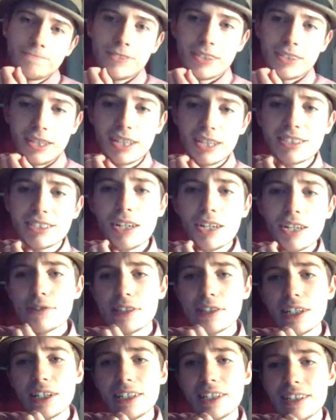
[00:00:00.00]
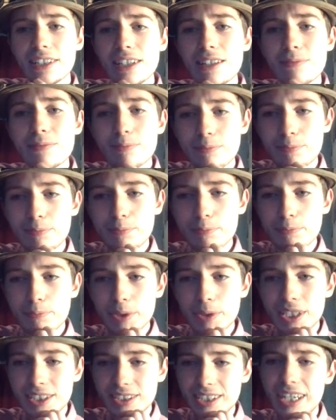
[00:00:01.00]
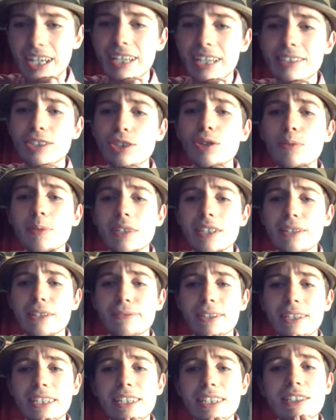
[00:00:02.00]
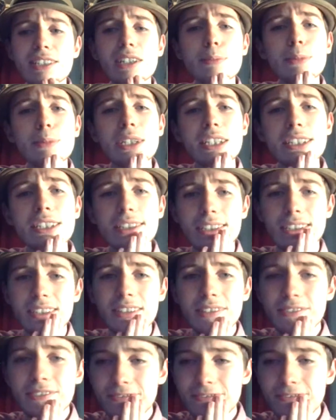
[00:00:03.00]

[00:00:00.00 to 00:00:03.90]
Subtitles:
That sounds likely, because I do believe that he's a comedian.